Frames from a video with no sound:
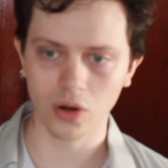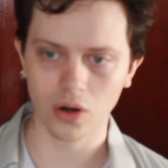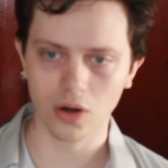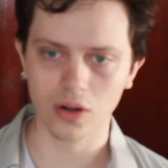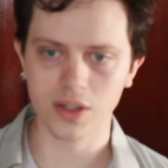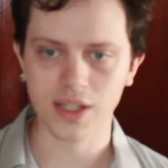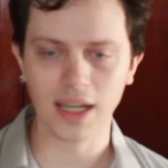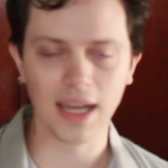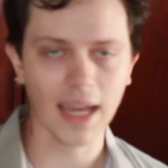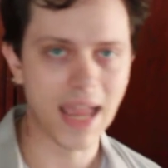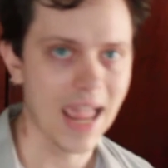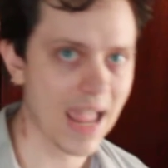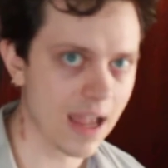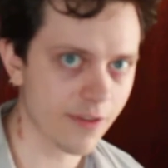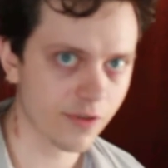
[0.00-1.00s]
cards
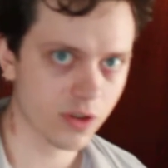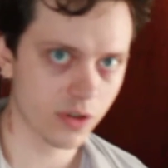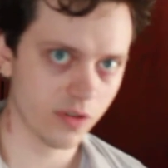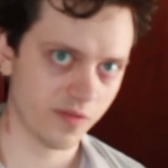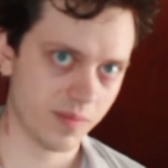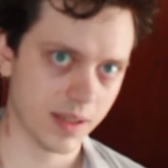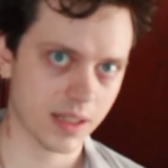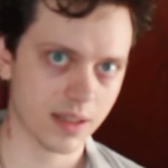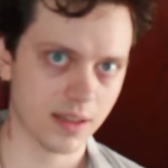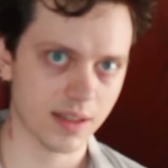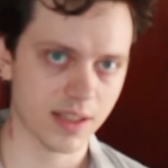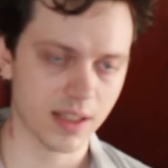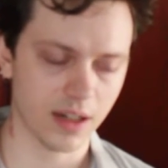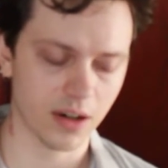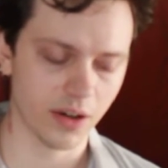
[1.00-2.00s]
after you've picked the
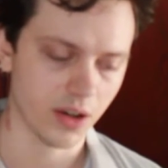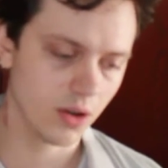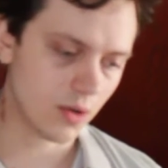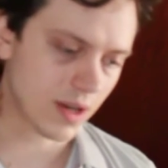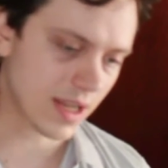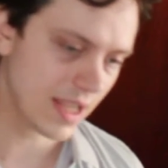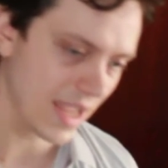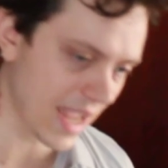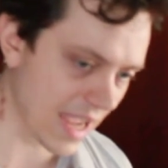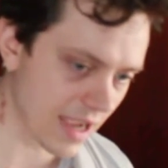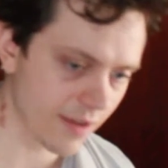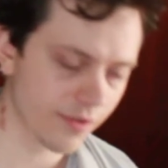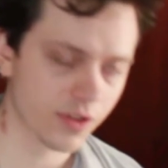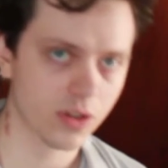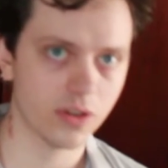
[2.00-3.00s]
scenario,
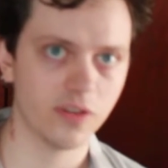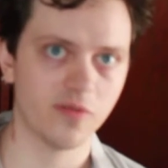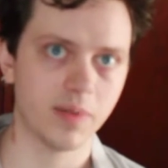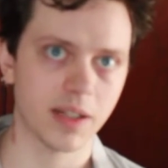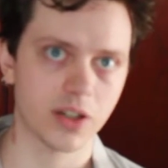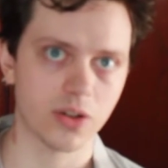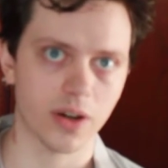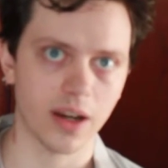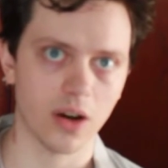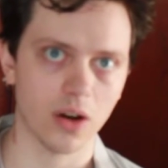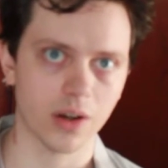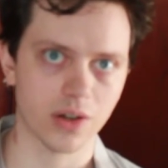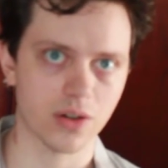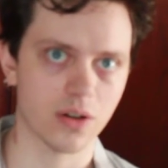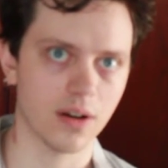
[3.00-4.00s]
after you've picked your
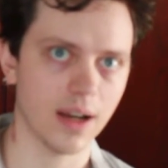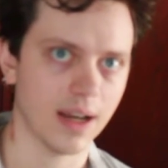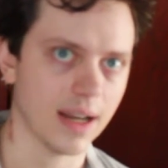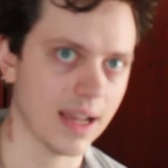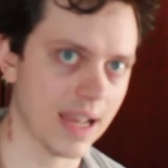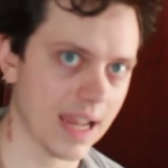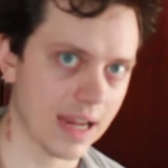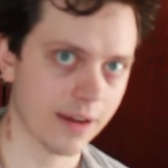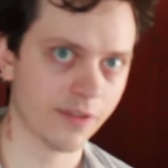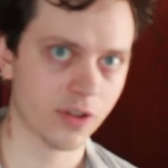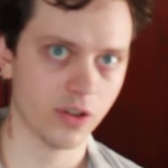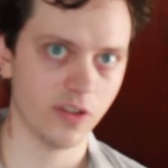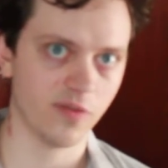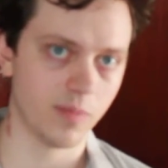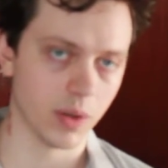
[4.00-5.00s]
character, and after
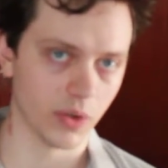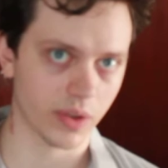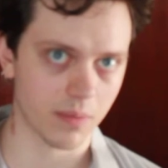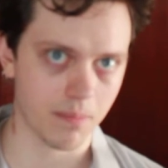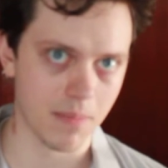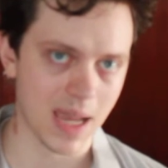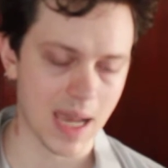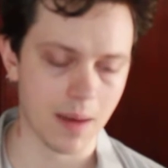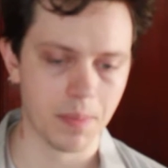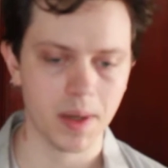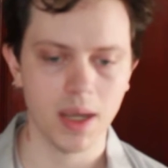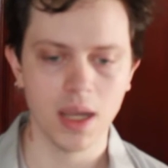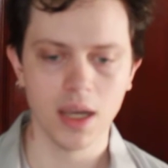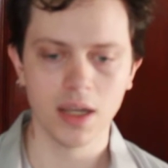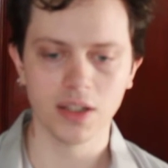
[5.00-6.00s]
you've built the map.
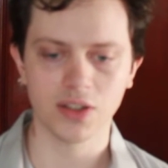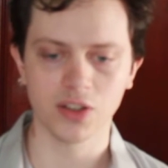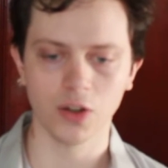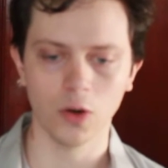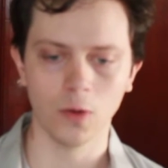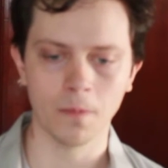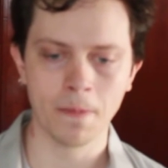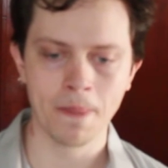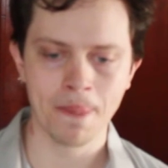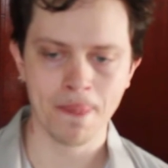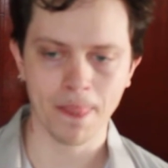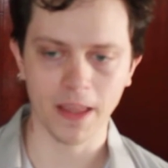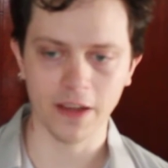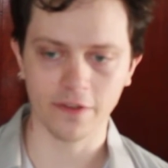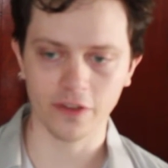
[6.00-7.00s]
So
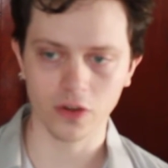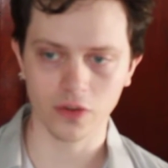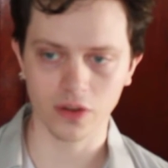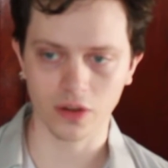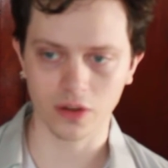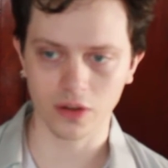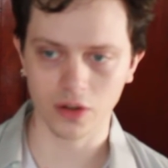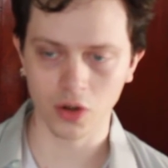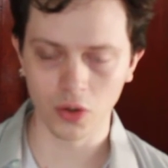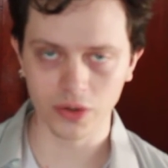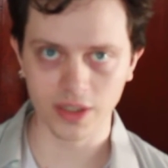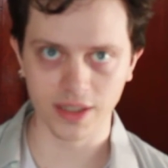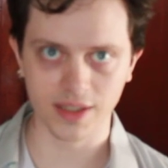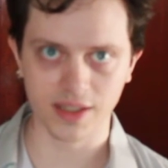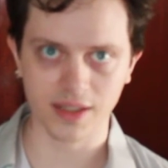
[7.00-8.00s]
if you're the
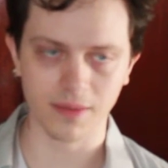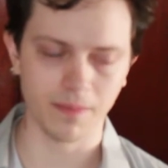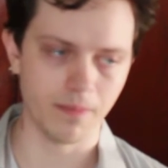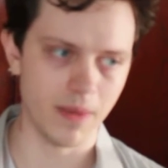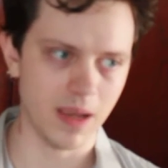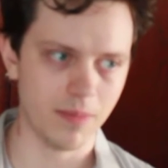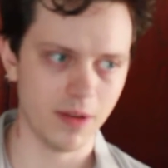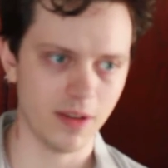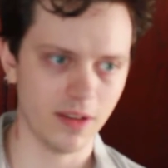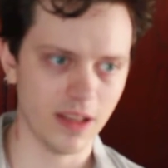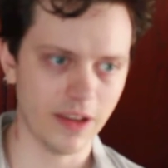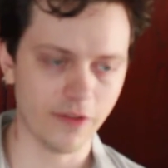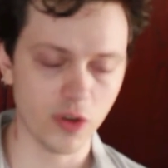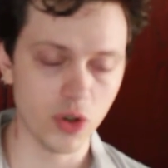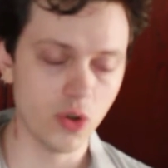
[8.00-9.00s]
cultist, maybe
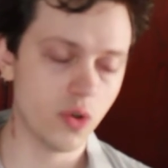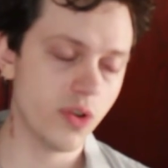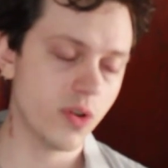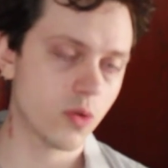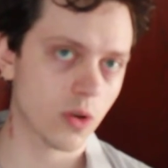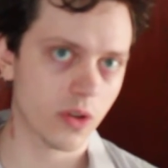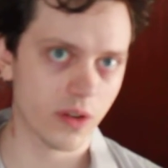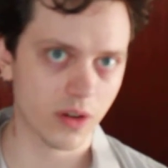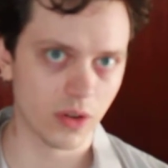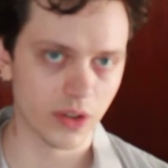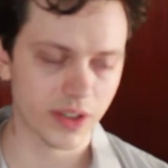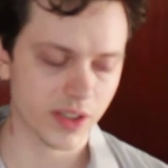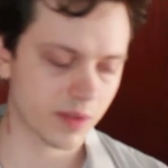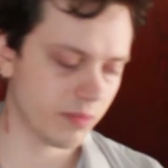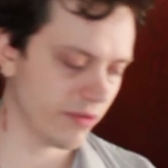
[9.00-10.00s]
if you knew you were the
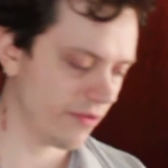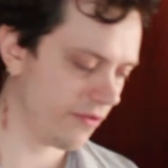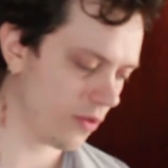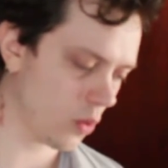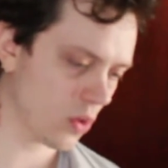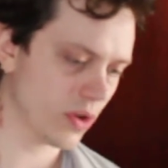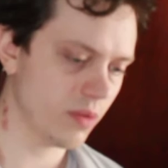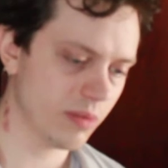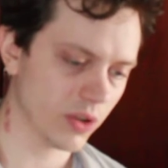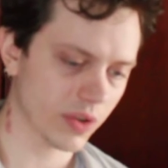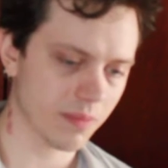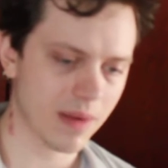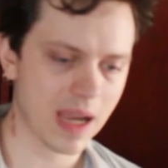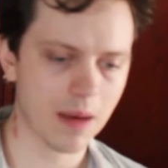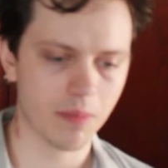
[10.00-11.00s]
cultist before you built
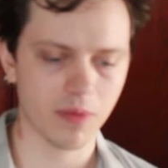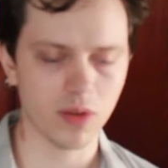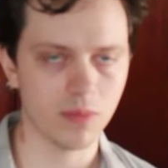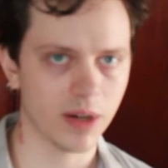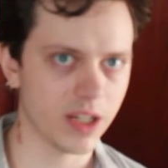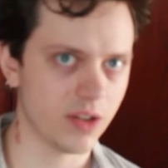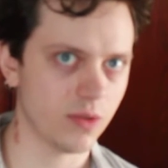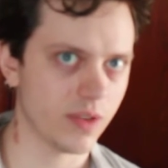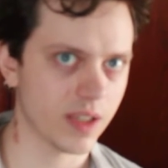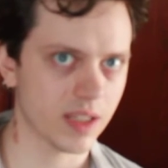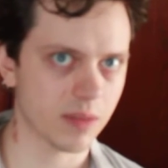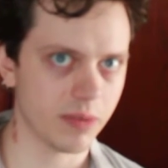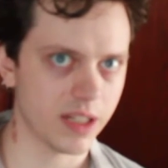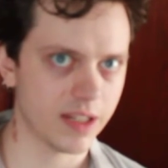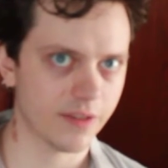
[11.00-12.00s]
the map, you might do things
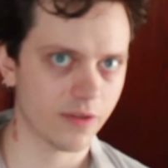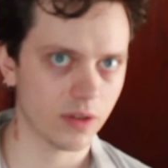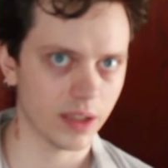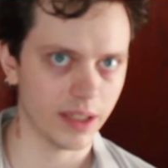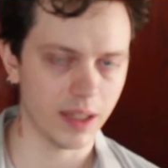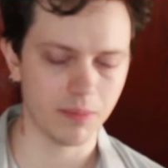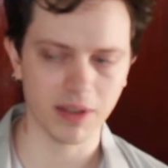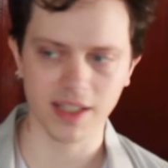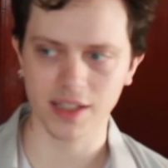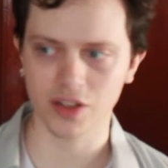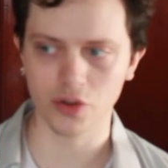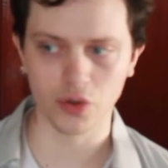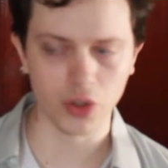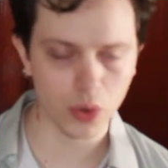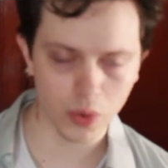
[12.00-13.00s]
a bit differently. But since
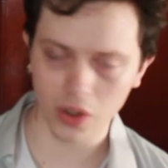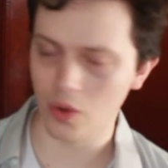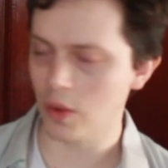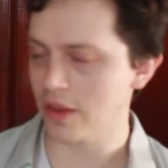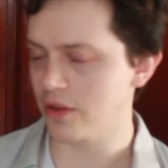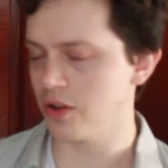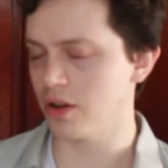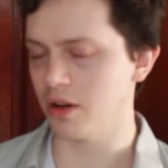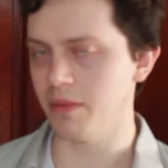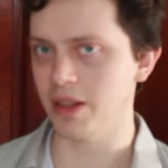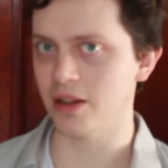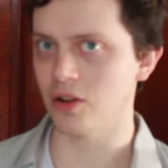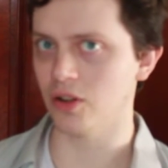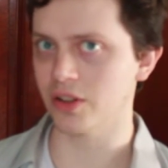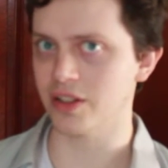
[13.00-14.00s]
you don't know whether you're going to be
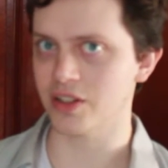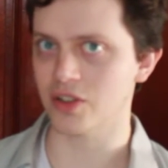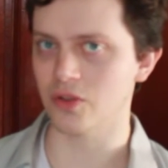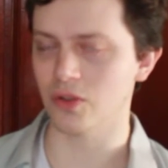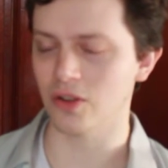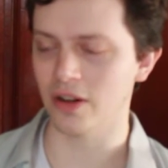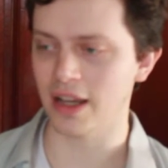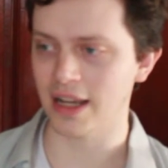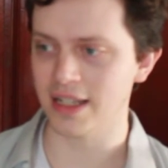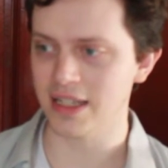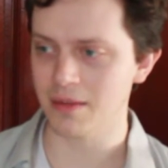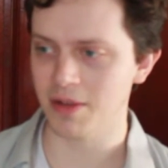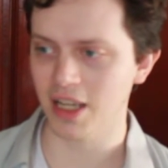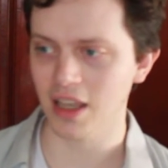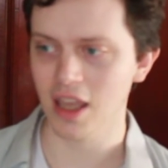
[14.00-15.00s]
the cultist or an
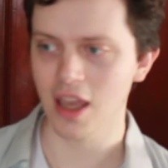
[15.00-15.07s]
academic,